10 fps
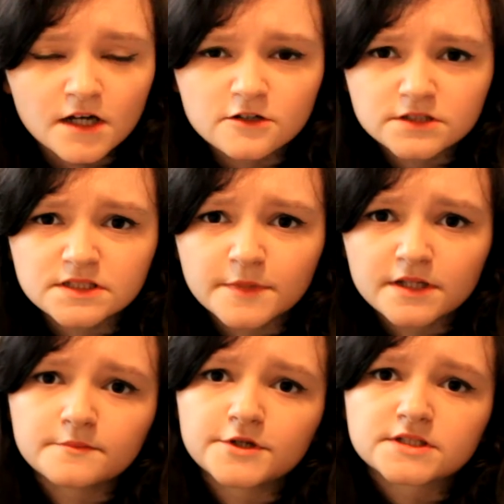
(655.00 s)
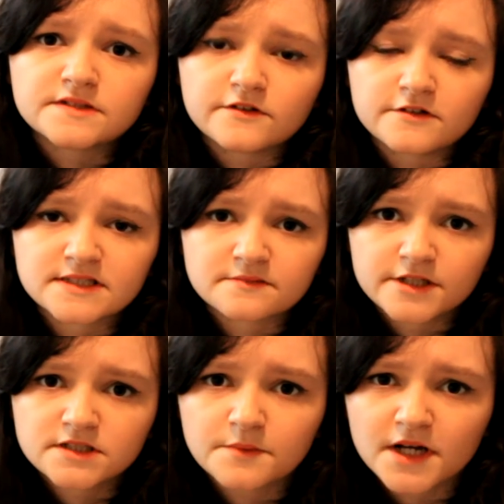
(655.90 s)
I got some other books for
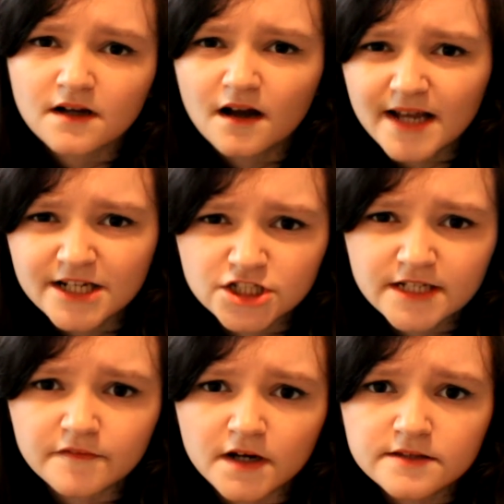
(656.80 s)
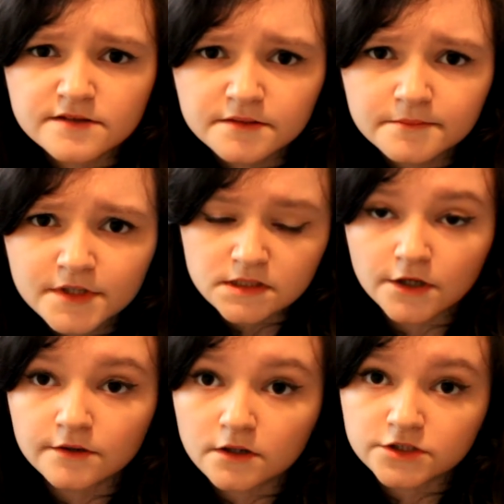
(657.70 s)
Christmas, but I can't actually find them, so
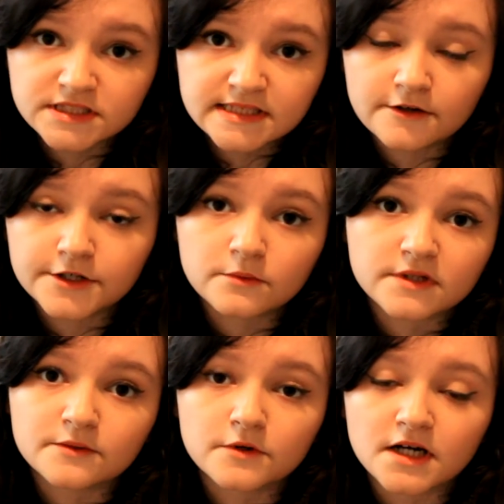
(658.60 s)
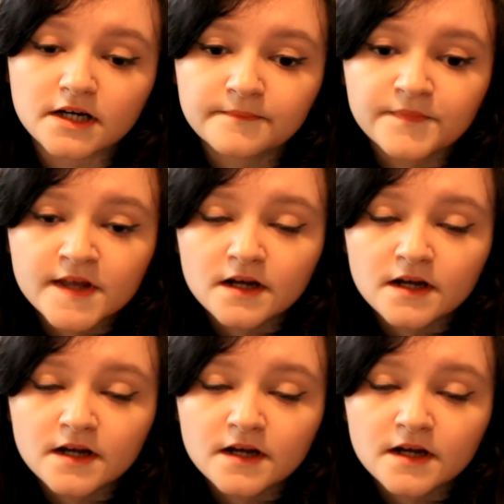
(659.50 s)
I'll just tell you what they were.